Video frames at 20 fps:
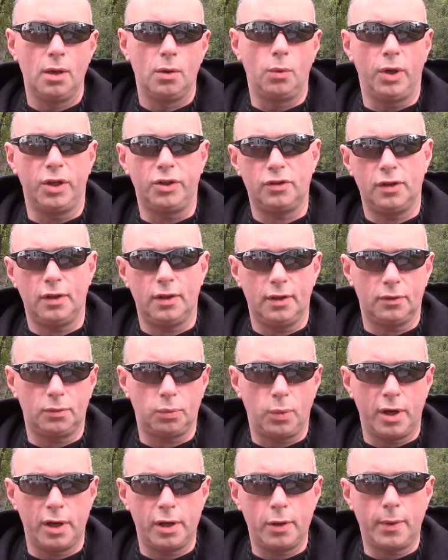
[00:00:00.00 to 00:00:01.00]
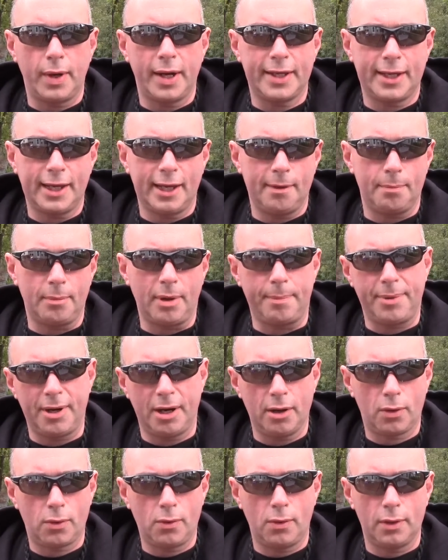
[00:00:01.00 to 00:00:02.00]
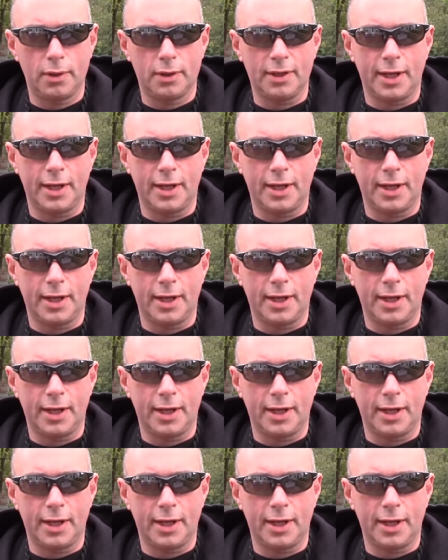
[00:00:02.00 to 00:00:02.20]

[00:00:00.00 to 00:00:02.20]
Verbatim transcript: which is where do I get my paracord